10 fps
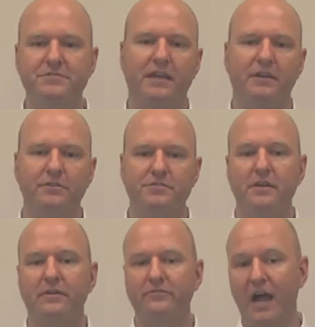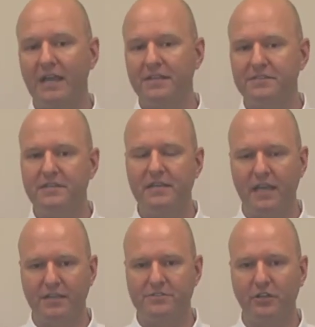standards of IT
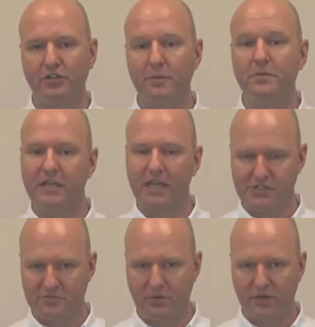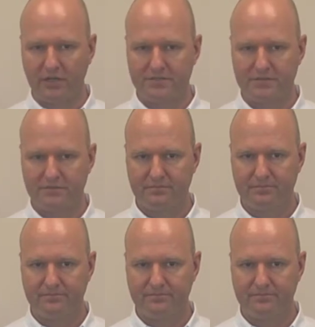and telecommunication markets.